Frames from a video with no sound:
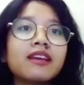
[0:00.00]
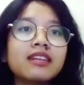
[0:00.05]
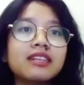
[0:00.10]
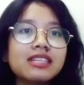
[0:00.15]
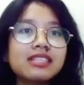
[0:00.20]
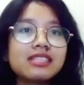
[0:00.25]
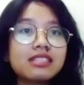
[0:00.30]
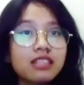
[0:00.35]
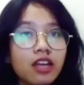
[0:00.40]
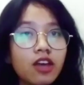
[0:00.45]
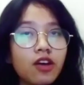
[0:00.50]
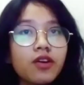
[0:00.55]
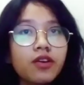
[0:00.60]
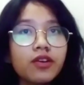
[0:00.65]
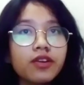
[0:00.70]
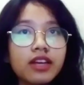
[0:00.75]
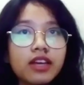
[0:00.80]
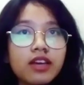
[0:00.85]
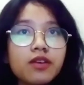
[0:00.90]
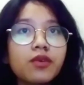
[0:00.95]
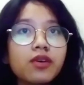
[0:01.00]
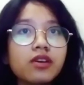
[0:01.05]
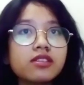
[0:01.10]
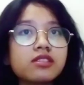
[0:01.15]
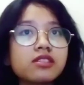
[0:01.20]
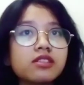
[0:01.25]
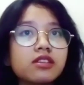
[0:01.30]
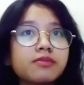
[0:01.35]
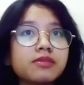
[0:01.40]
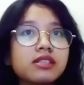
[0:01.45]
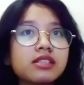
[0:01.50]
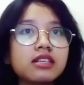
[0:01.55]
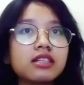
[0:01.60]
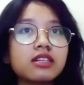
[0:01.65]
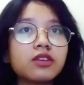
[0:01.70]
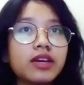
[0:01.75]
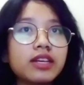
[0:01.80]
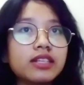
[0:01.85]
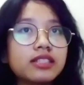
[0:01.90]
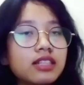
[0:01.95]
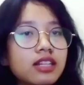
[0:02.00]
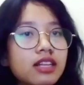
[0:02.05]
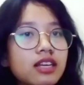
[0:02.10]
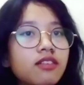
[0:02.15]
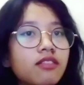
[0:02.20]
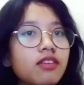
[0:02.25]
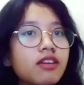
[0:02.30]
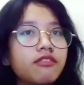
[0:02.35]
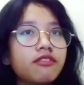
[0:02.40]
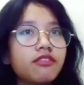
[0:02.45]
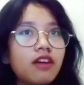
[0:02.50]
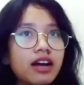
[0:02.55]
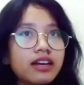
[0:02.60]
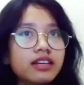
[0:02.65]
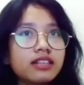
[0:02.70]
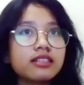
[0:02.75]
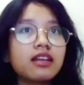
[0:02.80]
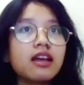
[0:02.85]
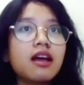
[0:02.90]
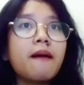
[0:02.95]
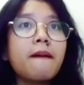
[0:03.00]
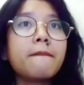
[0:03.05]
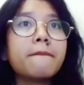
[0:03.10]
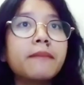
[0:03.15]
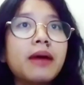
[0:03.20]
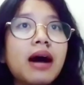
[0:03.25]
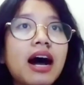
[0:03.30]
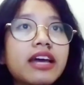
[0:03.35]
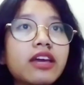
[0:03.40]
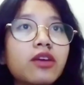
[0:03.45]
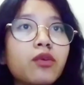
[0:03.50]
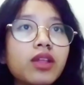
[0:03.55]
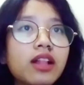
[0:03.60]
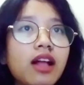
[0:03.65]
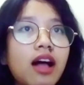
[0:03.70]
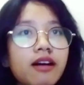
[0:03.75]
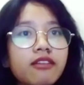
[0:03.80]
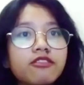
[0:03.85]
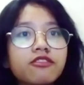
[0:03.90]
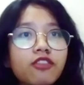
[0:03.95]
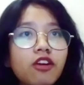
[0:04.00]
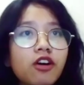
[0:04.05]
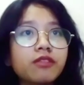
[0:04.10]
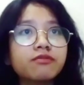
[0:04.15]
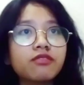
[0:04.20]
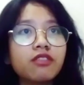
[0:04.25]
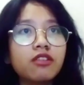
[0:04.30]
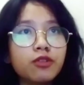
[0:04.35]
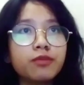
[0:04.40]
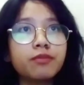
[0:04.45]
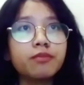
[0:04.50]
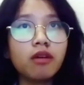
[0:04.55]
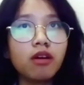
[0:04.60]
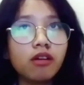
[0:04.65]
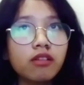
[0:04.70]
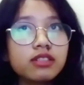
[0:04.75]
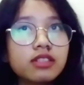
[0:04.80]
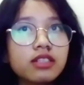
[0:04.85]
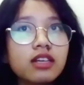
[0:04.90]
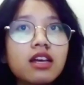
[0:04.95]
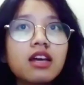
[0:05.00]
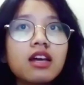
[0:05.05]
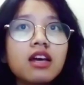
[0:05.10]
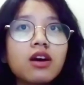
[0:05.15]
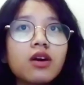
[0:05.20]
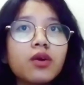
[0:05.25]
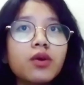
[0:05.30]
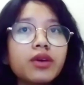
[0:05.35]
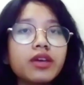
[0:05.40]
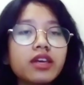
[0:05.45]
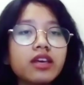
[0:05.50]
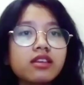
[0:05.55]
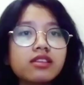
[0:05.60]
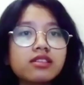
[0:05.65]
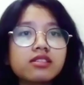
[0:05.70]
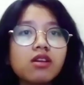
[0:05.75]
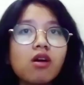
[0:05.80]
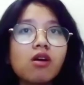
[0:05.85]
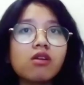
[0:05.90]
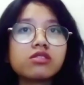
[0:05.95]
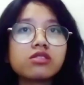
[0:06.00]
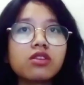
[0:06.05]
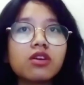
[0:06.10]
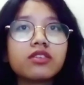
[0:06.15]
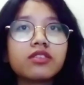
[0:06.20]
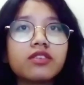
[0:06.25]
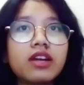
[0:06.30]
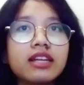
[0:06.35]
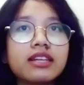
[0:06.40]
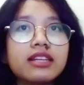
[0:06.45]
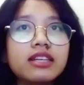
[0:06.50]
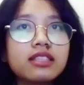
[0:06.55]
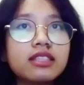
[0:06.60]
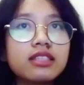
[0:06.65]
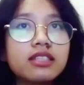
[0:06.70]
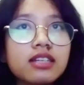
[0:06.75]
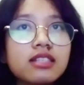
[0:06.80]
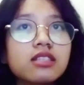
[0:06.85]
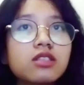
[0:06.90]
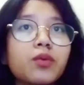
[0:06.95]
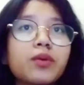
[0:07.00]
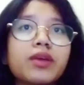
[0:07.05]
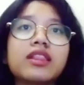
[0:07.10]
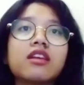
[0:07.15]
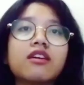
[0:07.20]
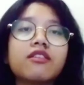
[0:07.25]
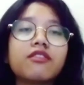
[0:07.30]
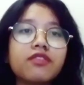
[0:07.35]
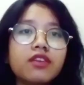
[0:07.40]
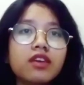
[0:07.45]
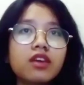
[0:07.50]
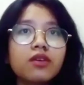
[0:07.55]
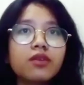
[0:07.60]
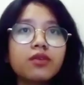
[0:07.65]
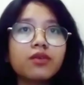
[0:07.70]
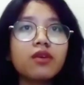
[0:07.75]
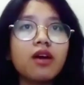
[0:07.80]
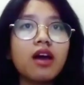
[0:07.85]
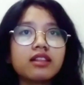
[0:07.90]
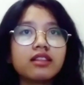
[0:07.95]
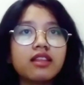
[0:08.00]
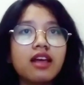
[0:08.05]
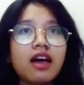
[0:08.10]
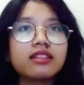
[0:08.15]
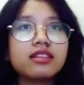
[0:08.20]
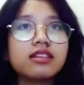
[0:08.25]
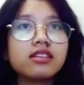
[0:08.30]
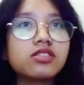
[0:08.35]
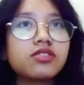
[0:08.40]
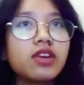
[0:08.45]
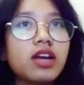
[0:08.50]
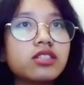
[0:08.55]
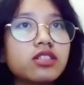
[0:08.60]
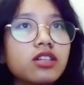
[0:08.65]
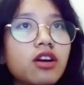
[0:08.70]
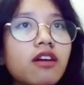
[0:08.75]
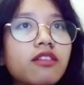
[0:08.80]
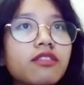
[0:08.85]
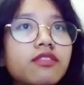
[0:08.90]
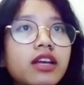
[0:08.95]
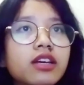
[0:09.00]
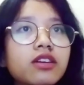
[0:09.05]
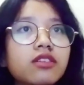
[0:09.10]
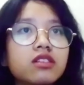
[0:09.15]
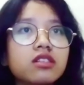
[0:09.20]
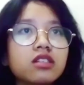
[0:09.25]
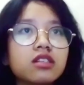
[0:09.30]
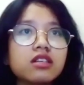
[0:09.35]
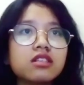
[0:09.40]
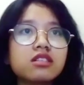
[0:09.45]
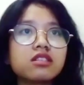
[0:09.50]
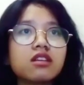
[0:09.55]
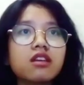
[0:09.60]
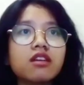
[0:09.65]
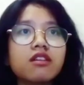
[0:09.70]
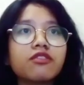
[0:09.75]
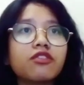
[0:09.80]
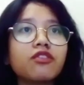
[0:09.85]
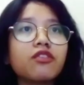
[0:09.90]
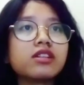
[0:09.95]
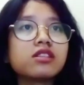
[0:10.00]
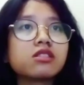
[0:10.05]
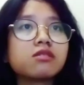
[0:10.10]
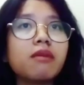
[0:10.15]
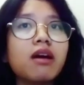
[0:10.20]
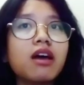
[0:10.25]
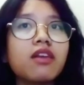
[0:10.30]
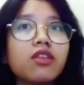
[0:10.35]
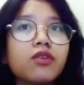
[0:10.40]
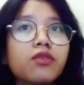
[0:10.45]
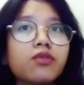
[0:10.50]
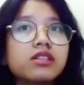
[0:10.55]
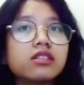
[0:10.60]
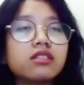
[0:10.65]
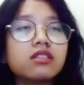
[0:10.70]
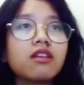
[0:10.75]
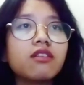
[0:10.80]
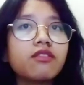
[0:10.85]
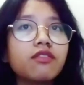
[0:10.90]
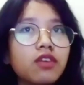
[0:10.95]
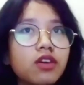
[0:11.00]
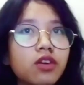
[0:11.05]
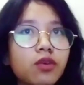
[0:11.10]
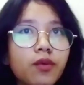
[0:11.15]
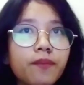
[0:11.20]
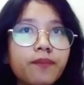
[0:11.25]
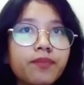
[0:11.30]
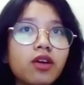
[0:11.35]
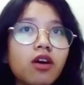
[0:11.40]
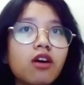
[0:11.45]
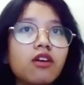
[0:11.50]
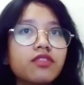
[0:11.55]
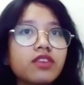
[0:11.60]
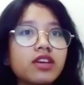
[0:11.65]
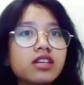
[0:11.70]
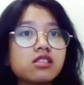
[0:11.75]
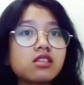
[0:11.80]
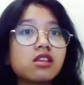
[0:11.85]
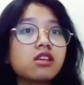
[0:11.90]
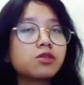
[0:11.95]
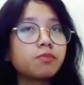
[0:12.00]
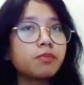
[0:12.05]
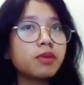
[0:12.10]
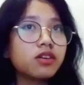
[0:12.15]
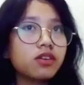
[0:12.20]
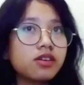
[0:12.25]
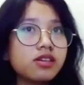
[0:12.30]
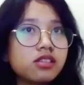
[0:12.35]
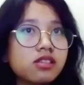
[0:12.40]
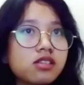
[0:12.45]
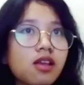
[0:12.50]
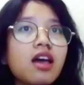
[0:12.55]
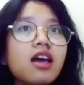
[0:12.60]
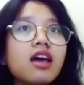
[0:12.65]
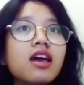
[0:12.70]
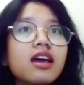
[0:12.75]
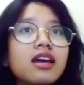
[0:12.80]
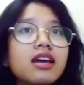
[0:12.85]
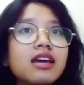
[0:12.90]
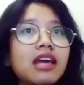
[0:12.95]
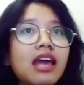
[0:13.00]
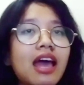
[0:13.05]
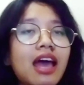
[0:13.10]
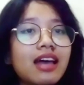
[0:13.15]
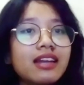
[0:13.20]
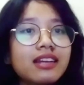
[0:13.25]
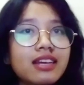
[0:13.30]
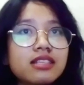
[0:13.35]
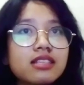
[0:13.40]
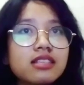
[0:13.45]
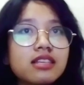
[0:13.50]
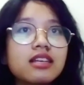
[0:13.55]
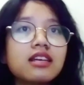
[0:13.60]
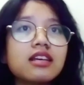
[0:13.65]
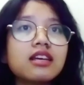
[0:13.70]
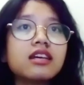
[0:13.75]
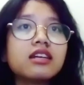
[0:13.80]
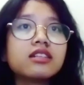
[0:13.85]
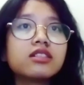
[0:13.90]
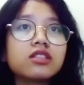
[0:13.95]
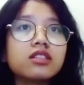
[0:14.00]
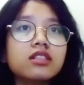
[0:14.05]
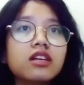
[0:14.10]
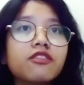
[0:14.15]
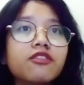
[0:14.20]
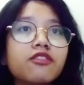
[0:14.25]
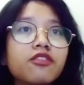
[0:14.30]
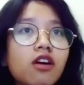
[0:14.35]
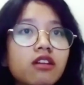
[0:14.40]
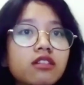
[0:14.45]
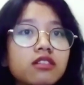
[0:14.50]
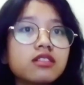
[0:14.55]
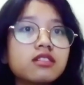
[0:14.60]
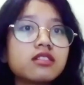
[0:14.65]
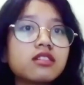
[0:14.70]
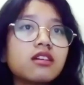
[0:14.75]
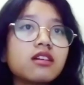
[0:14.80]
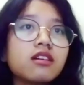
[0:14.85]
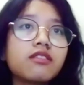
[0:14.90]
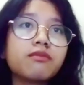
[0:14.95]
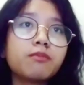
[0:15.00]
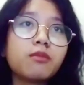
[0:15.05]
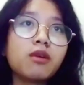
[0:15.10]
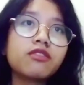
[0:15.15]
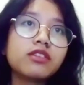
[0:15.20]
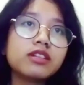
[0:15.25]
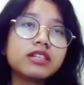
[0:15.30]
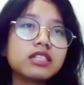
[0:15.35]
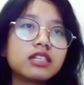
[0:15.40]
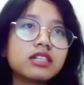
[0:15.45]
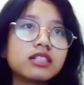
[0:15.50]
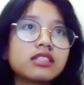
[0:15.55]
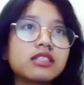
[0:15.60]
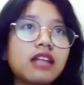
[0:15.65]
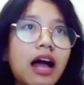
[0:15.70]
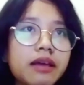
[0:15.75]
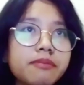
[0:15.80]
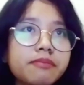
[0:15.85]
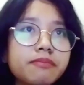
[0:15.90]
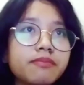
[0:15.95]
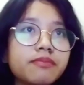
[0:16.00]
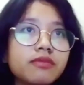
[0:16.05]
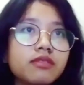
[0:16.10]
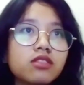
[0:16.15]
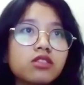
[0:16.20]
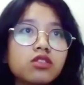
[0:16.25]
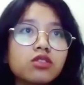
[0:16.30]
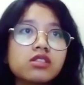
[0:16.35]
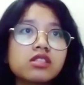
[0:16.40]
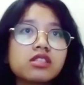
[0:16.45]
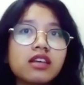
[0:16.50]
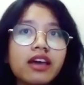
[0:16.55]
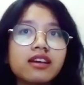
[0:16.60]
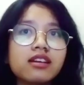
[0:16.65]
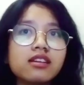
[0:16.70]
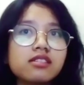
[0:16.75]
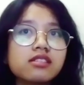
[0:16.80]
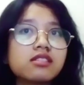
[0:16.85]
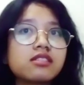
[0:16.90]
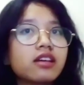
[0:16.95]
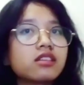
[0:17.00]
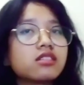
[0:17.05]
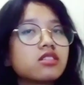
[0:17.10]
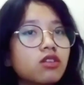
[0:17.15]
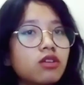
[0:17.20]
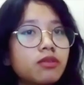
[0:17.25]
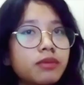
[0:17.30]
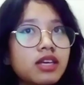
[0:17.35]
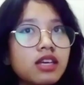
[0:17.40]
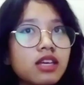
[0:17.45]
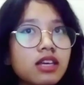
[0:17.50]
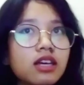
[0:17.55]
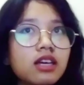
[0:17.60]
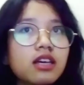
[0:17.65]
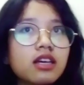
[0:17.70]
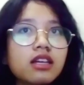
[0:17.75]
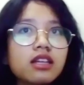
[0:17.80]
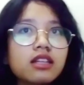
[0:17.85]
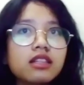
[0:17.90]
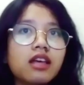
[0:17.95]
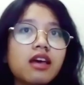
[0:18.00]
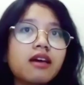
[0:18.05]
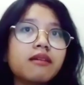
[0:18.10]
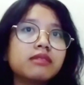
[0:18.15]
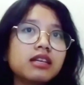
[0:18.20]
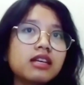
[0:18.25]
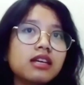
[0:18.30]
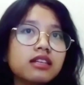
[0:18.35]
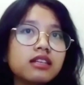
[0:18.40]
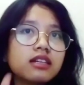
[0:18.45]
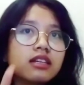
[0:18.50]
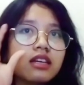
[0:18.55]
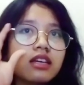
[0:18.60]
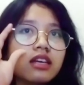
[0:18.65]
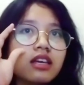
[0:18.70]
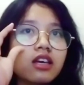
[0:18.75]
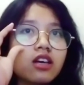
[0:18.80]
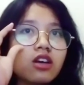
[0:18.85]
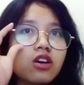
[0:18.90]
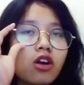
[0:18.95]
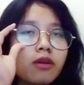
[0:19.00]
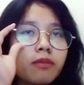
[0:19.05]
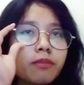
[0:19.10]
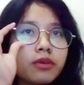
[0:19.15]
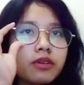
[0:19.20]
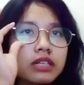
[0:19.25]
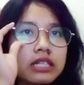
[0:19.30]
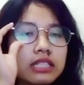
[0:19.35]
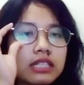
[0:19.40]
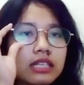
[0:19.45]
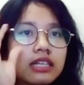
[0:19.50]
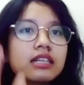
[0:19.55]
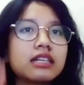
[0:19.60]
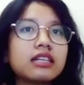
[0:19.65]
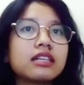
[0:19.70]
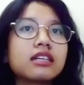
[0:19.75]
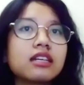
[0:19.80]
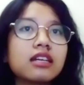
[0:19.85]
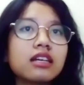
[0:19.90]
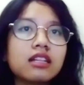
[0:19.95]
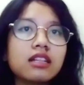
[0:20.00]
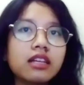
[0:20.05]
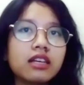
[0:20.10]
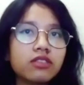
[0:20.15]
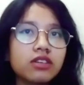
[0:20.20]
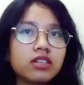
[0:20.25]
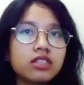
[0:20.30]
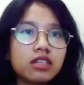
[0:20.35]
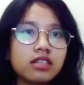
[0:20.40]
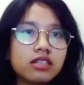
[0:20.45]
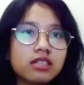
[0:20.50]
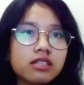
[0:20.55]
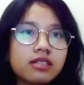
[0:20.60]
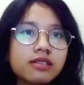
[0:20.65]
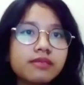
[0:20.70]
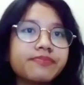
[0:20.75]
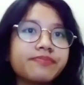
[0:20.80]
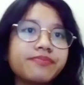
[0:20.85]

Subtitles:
This theory was subsequently refined by Wilhelm von Humboldt, who is also credited with the view that the structure of language is influenced by the word view of its speakers. He added the fourth morphological type to Schegel's taxonomy, namely the incorporating languages.